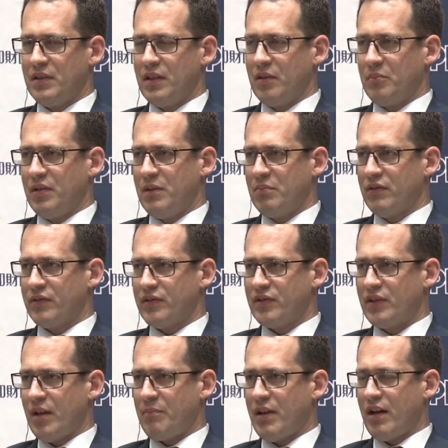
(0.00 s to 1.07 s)
you know, people
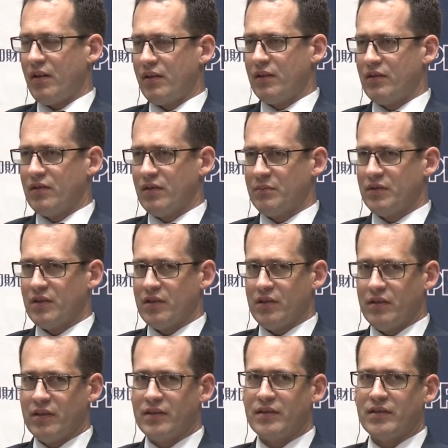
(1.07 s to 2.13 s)
step out in terms of their
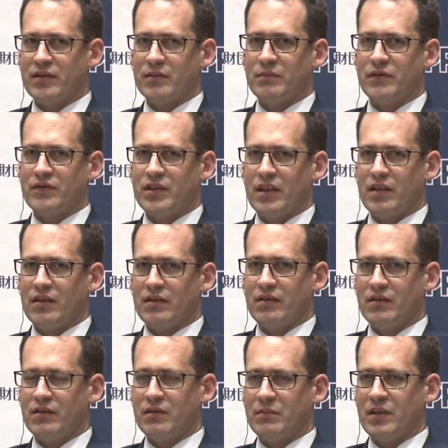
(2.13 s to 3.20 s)
criticism of China
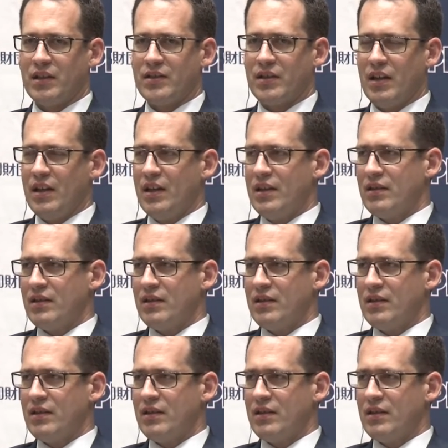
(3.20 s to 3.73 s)
too much.